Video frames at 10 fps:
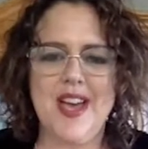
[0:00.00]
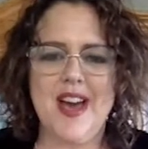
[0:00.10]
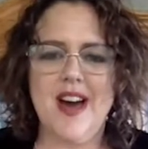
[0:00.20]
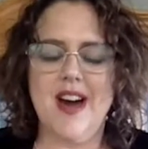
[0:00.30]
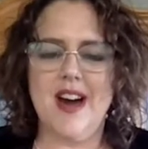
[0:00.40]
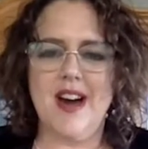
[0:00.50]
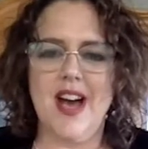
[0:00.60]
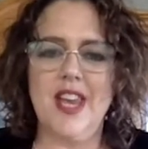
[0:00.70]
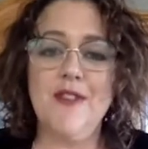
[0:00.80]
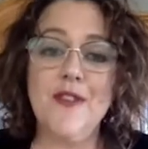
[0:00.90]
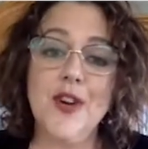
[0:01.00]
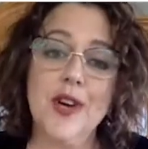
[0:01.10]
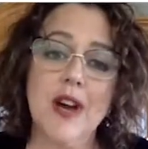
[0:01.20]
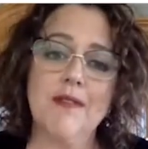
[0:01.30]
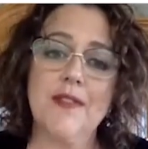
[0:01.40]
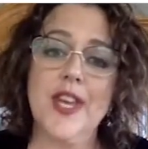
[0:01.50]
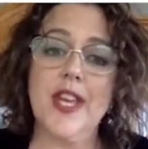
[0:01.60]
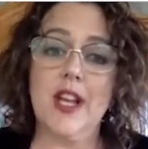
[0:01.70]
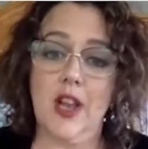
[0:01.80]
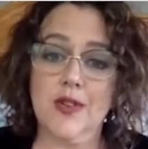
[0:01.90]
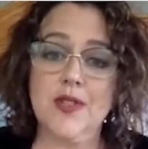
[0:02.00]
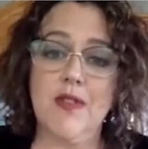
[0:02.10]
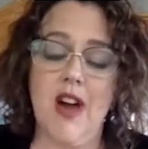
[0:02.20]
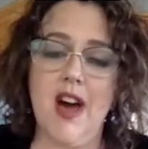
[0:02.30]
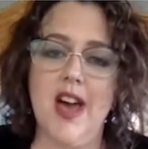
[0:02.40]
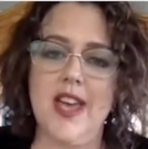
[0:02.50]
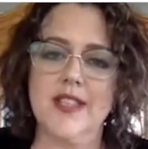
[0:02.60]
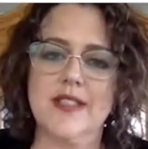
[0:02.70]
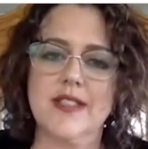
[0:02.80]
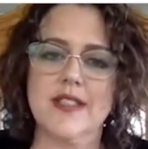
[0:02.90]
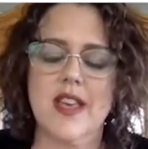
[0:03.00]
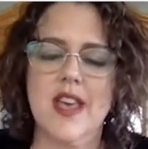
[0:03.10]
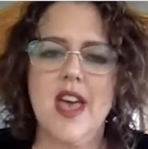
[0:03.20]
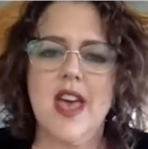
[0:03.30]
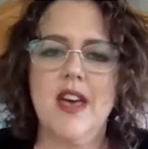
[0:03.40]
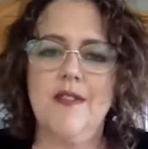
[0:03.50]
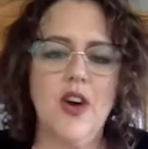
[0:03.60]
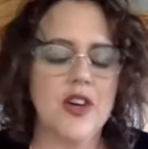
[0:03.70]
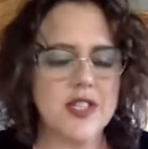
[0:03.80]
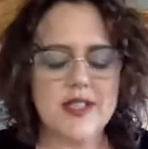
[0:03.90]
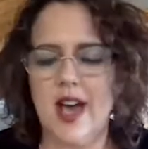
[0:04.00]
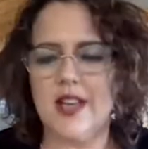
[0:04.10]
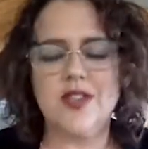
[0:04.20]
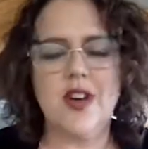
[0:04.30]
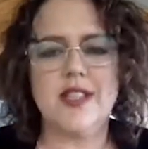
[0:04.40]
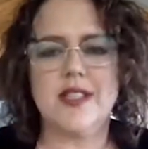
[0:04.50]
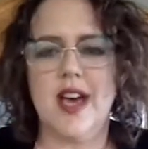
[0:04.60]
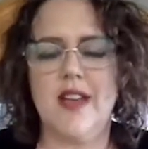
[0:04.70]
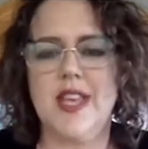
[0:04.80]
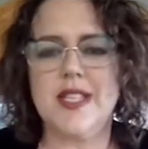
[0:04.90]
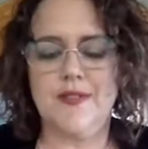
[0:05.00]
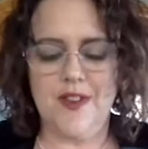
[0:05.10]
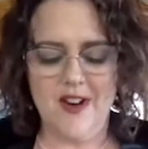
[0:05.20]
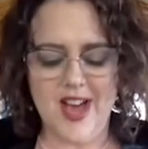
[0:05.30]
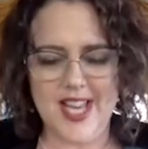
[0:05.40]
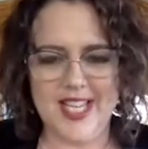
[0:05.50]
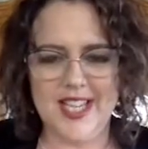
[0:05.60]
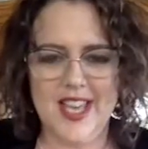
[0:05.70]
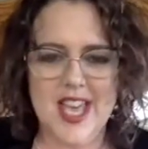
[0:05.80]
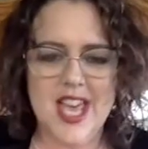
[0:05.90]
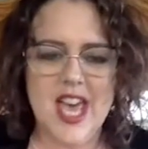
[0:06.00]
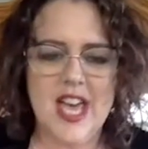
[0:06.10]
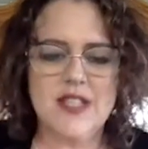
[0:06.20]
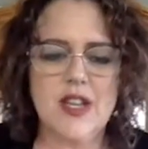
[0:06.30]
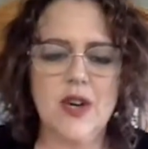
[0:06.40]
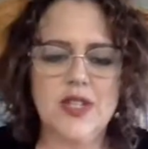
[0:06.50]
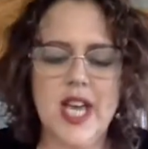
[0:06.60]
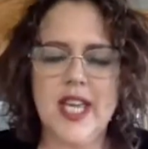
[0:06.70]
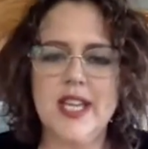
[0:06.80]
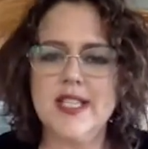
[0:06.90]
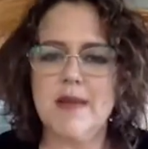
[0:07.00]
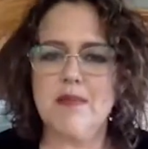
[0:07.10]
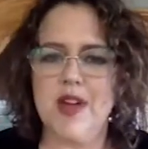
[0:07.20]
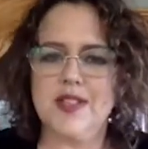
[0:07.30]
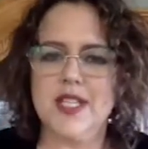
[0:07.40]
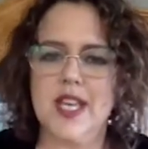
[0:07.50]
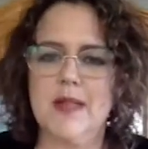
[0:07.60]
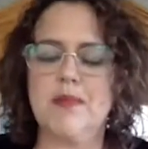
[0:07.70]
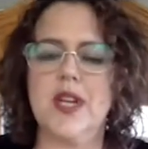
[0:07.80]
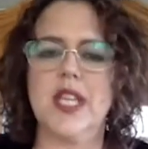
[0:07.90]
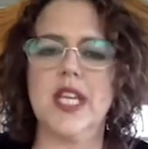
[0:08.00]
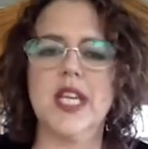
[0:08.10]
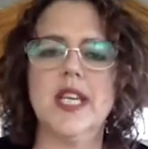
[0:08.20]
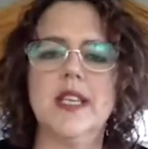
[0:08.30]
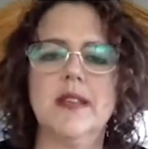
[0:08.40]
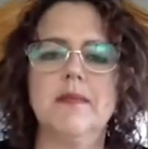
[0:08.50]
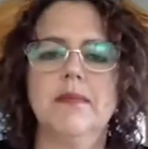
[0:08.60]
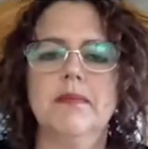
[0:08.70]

And if you feel comfy, close your eyes. If not, just cast your eyes down, that's fine. And so taking a deep breath together, breathing in